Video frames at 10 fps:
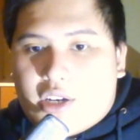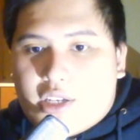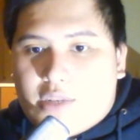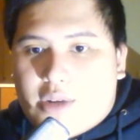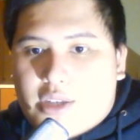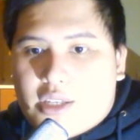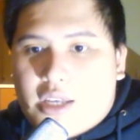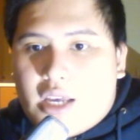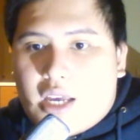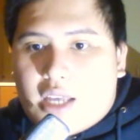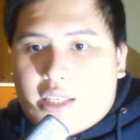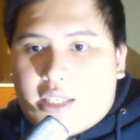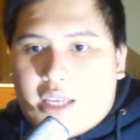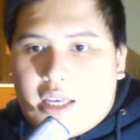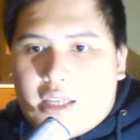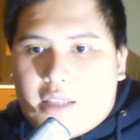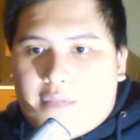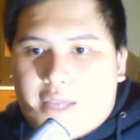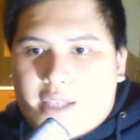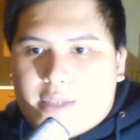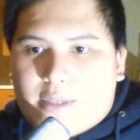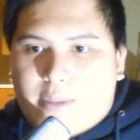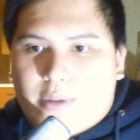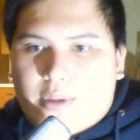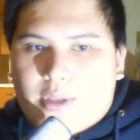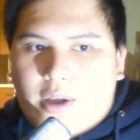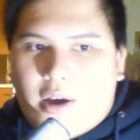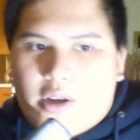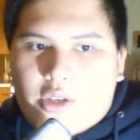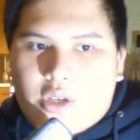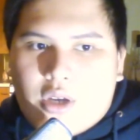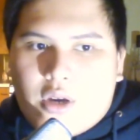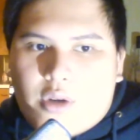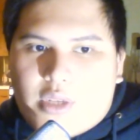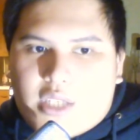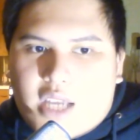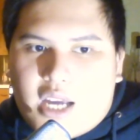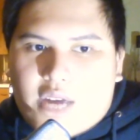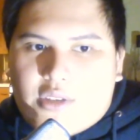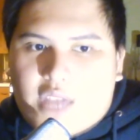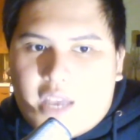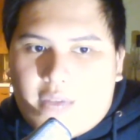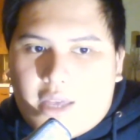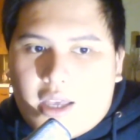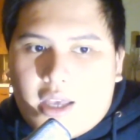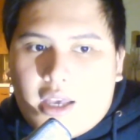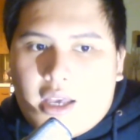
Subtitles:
eastern horizon, you can see the faint sparkle of stars where the sky goes navy.